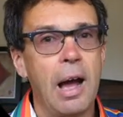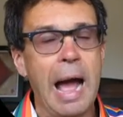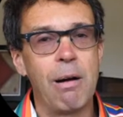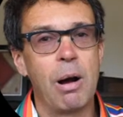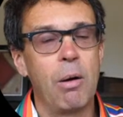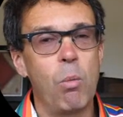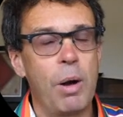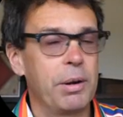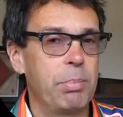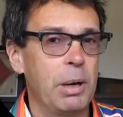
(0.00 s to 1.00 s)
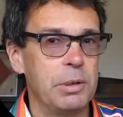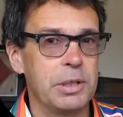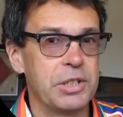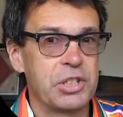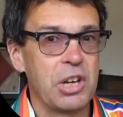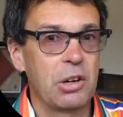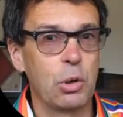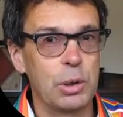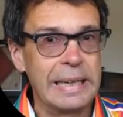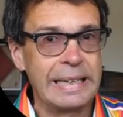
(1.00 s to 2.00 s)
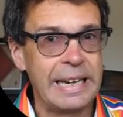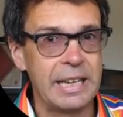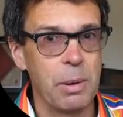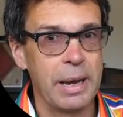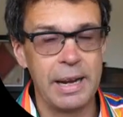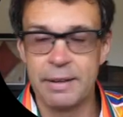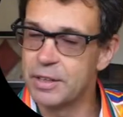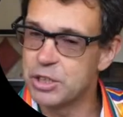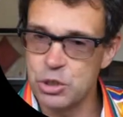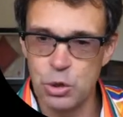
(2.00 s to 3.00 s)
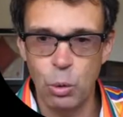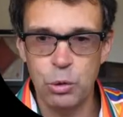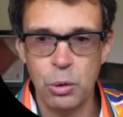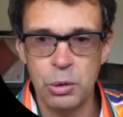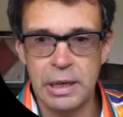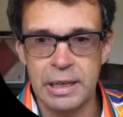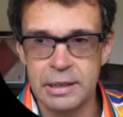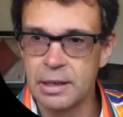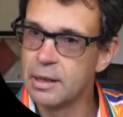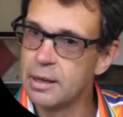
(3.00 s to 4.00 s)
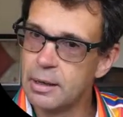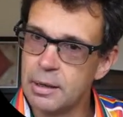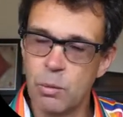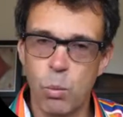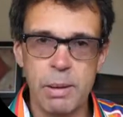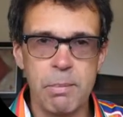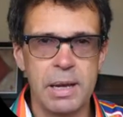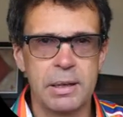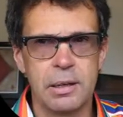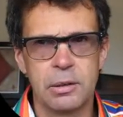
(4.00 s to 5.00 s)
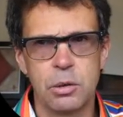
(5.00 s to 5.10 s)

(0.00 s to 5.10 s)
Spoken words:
our one opponent is stuck on lead anyway. And if it's north on lead, we make our